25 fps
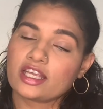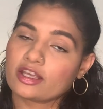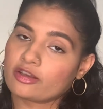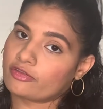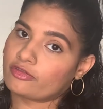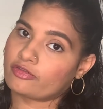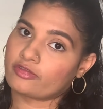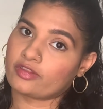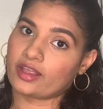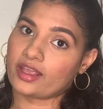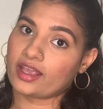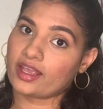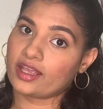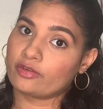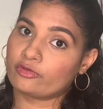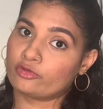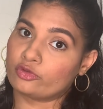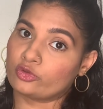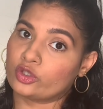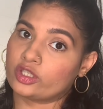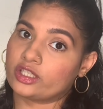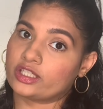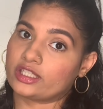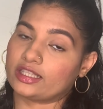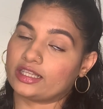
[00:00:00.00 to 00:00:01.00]
if they
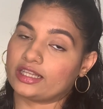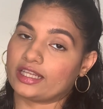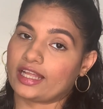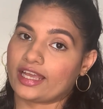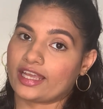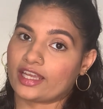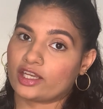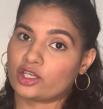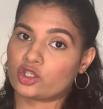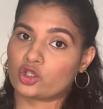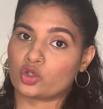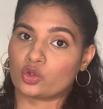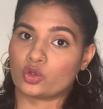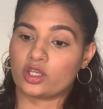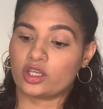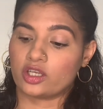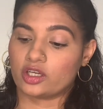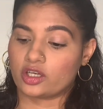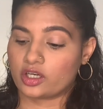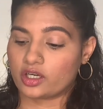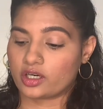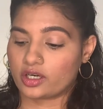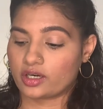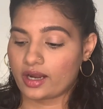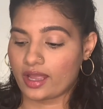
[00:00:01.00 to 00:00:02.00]
would like to
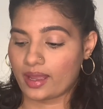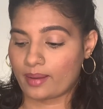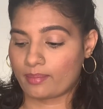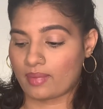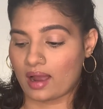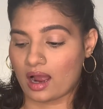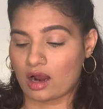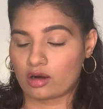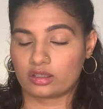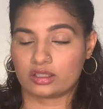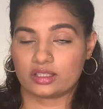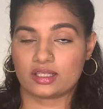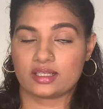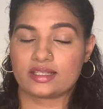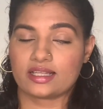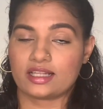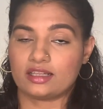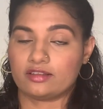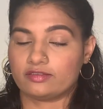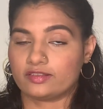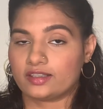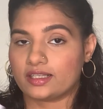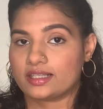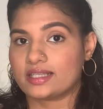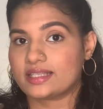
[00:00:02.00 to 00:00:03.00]
hear about this
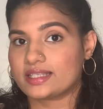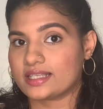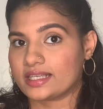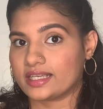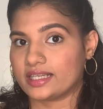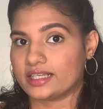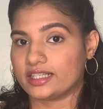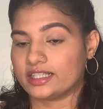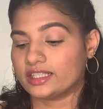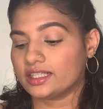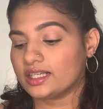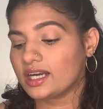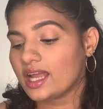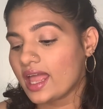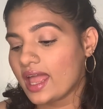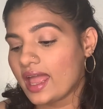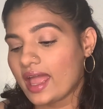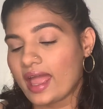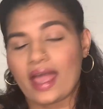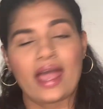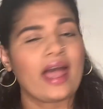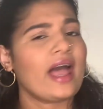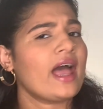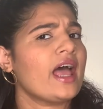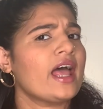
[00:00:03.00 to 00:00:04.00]
e.l.f. concealer,
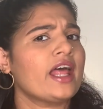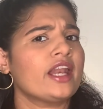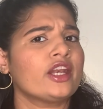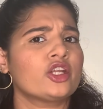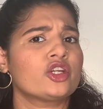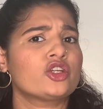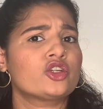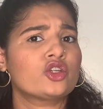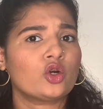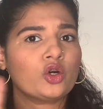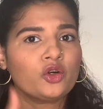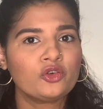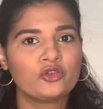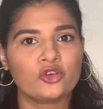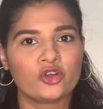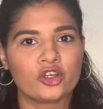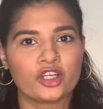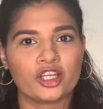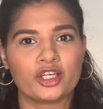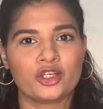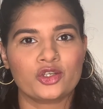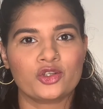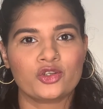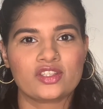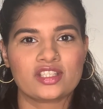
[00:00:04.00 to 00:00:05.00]
and don't
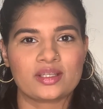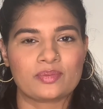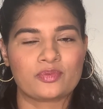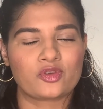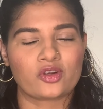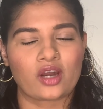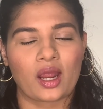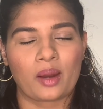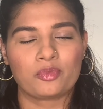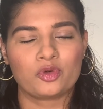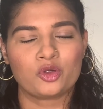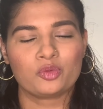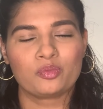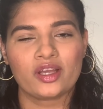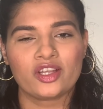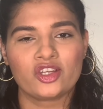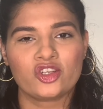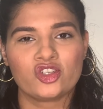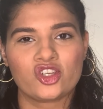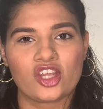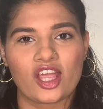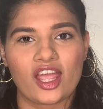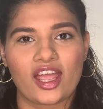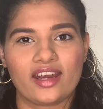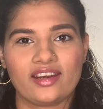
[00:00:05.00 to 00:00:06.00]
forget to subscribe to my
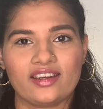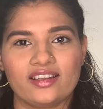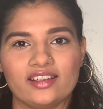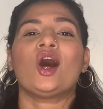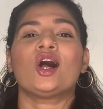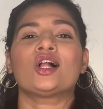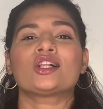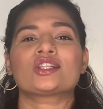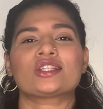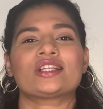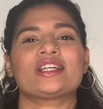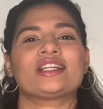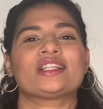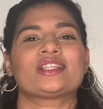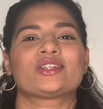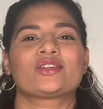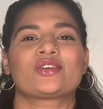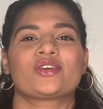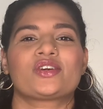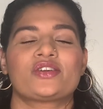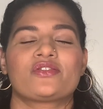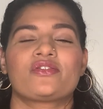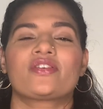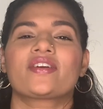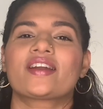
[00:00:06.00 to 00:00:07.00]
channel. Also hit the
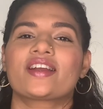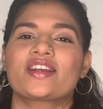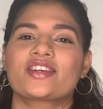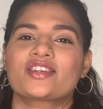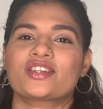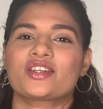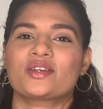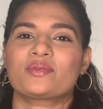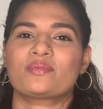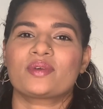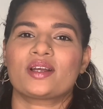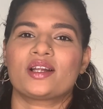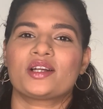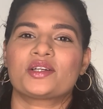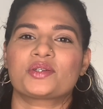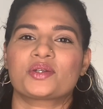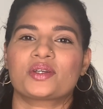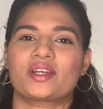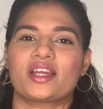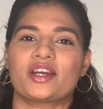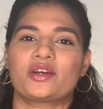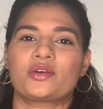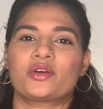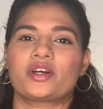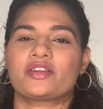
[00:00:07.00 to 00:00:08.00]
notification bell to
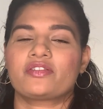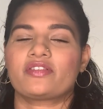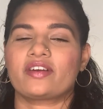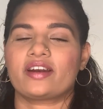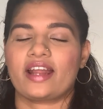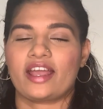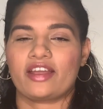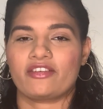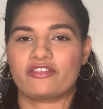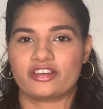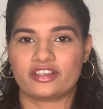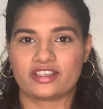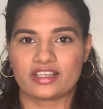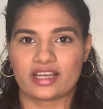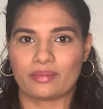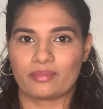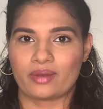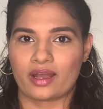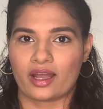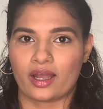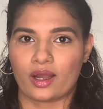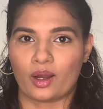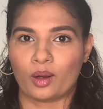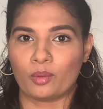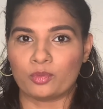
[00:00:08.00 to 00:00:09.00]
get notified every time
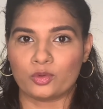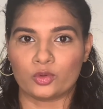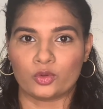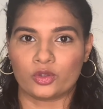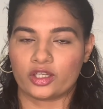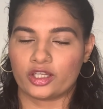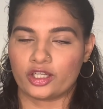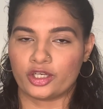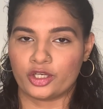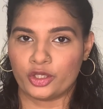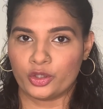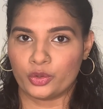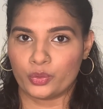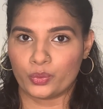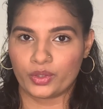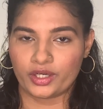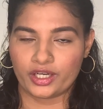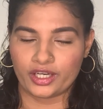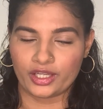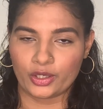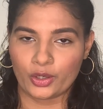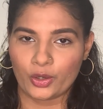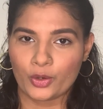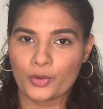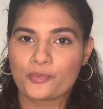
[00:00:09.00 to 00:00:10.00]
I upload a new
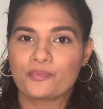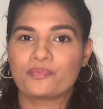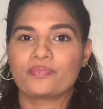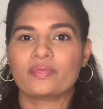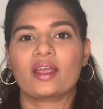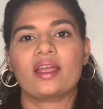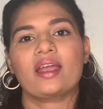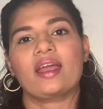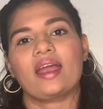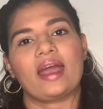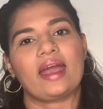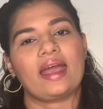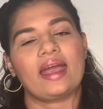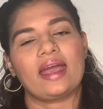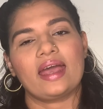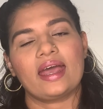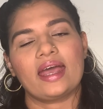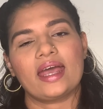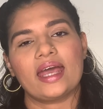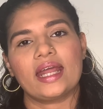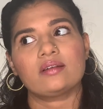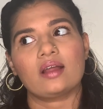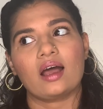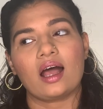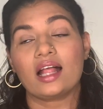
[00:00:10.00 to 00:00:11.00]
video,
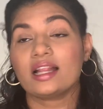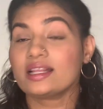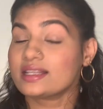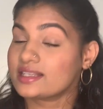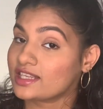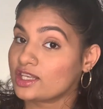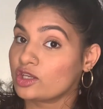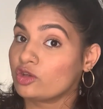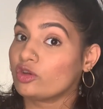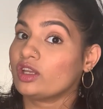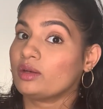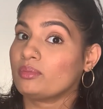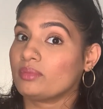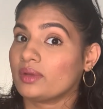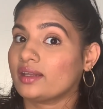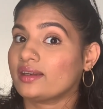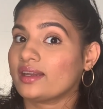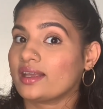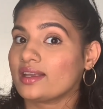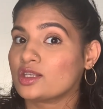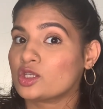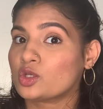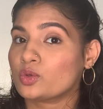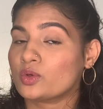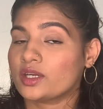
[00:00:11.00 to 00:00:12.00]
and I'll see you in my
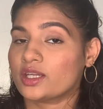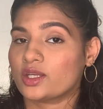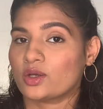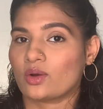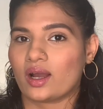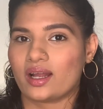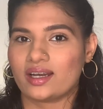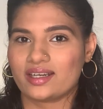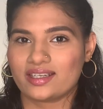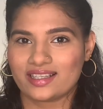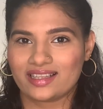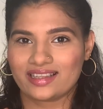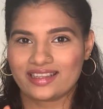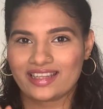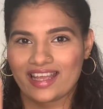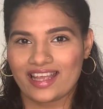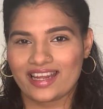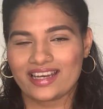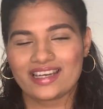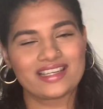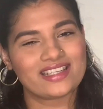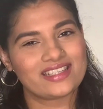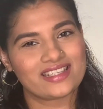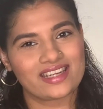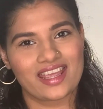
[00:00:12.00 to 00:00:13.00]
next video. Until
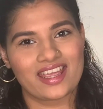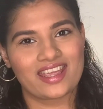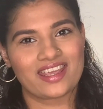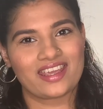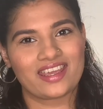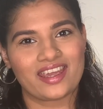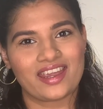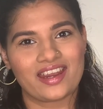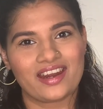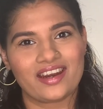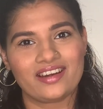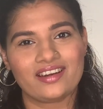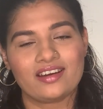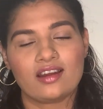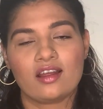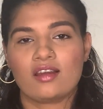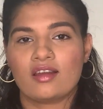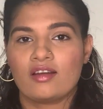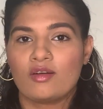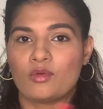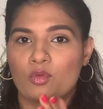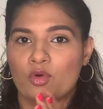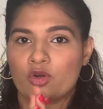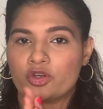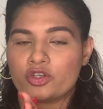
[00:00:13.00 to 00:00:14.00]
then, take care,
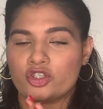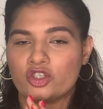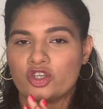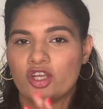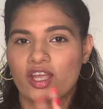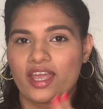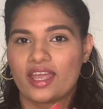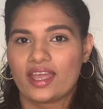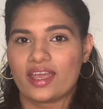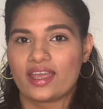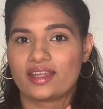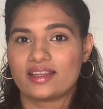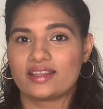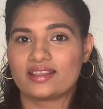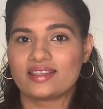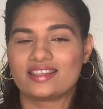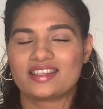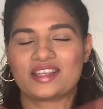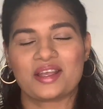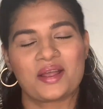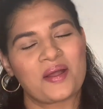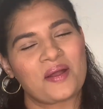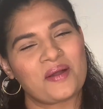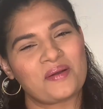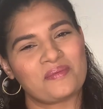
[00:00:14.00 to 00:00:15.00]
wash your hands,
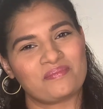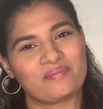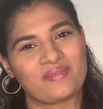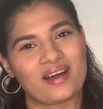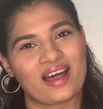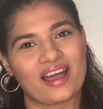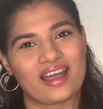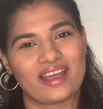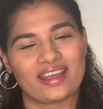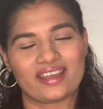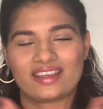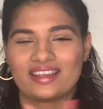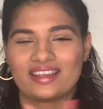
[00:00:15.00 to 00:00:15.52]
bye,